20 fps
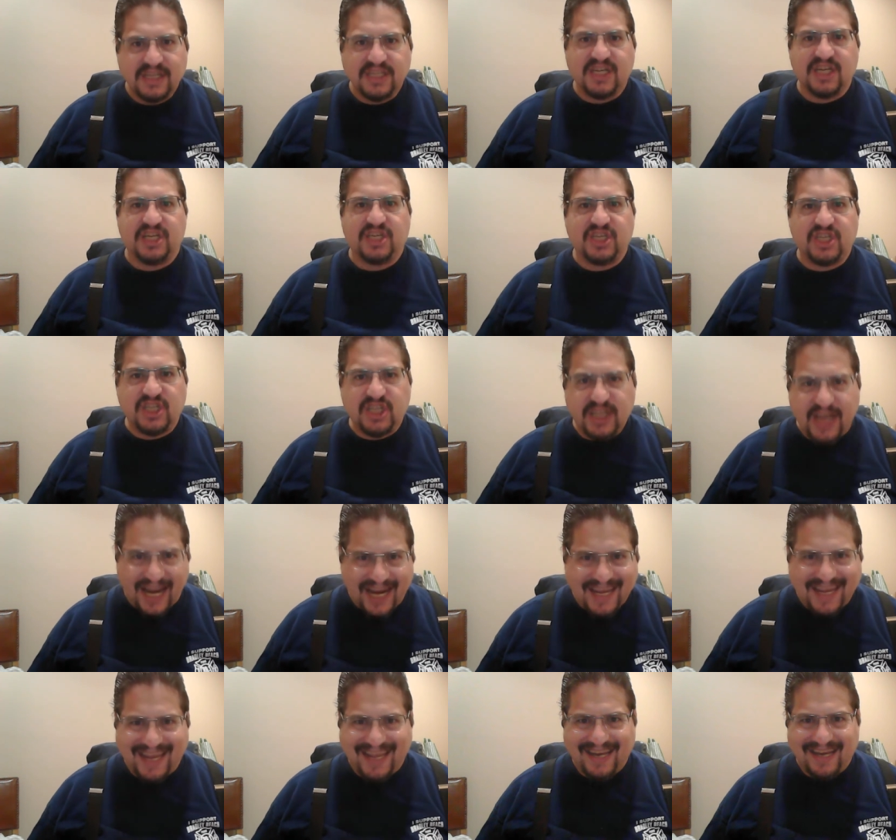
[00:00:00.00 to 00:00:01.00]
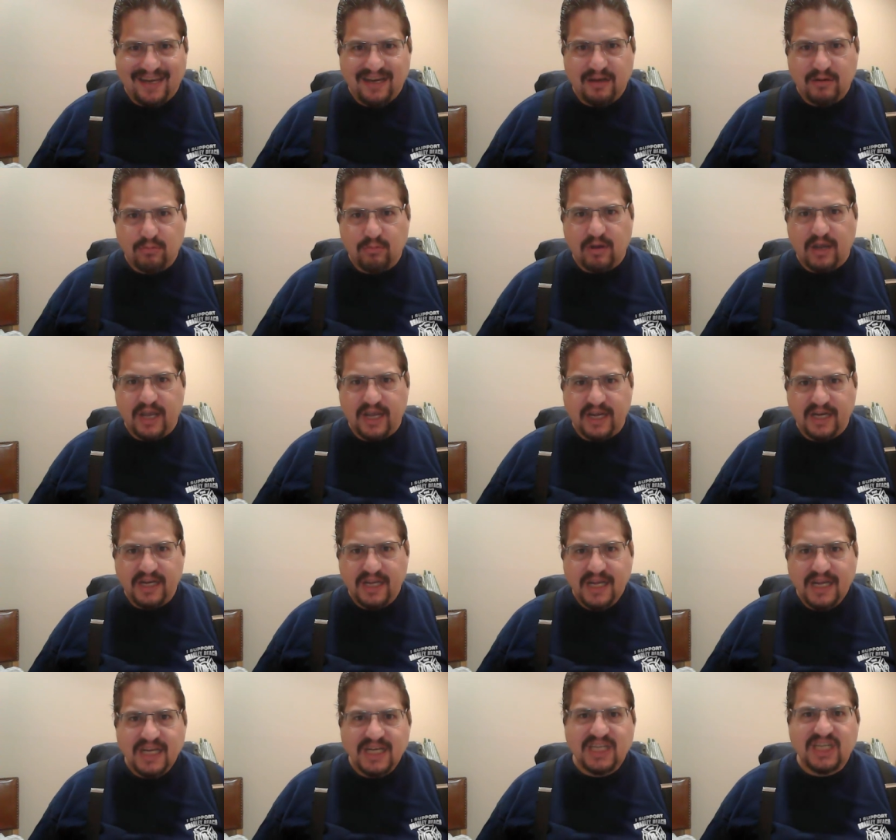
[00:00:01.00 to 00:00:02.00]
to check it, right?
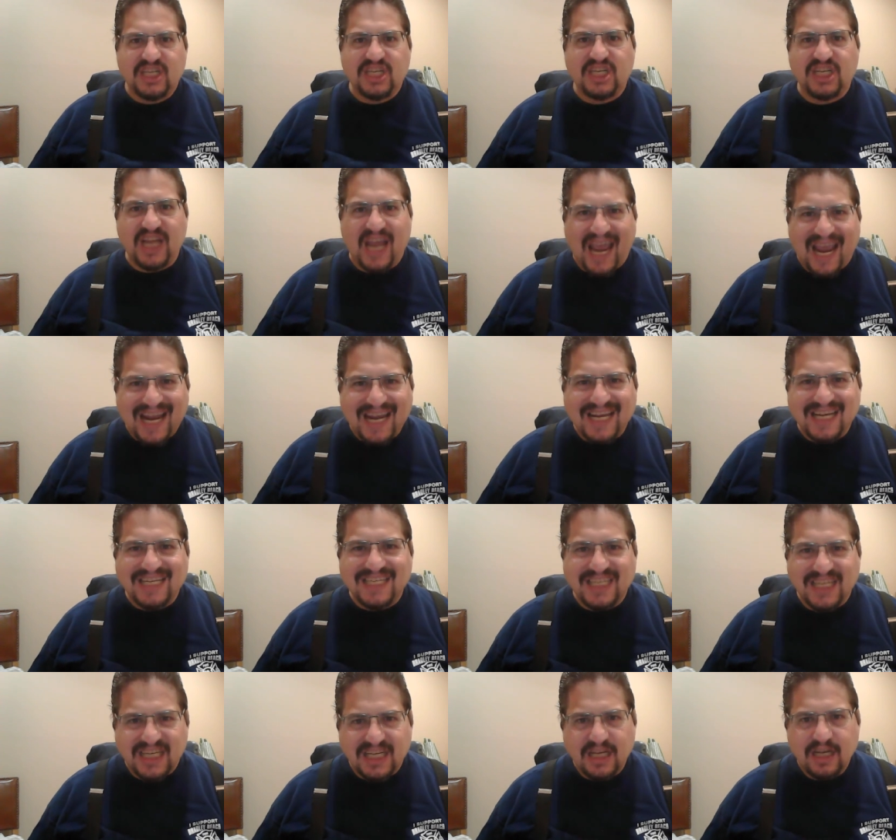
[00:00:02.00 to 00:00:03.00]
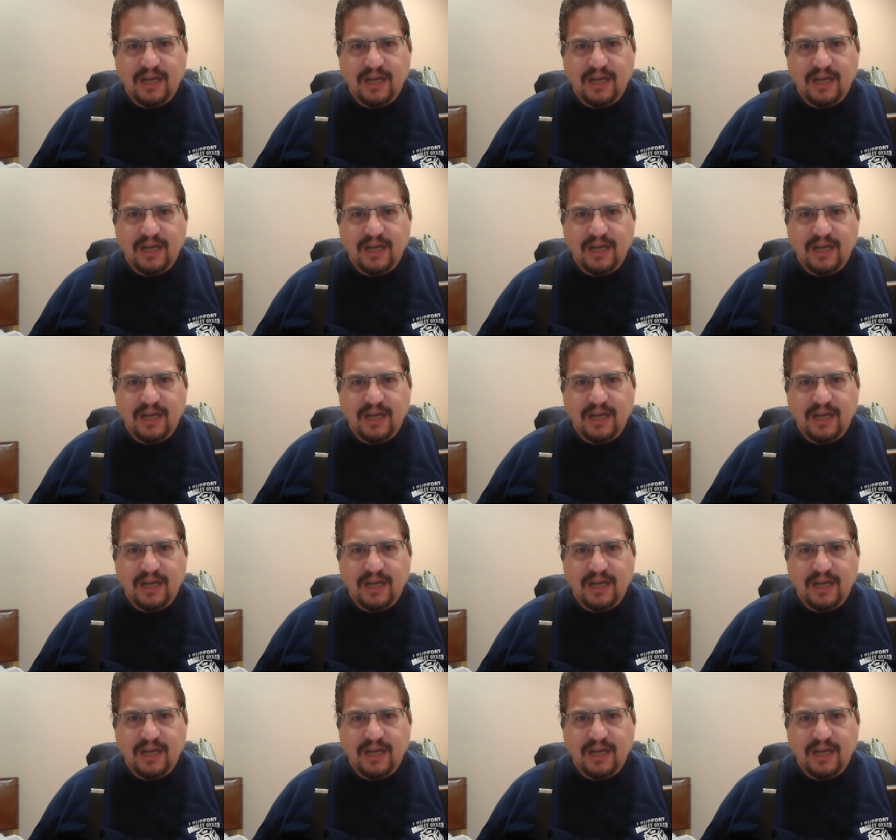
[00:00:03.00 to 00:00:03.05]
Checked.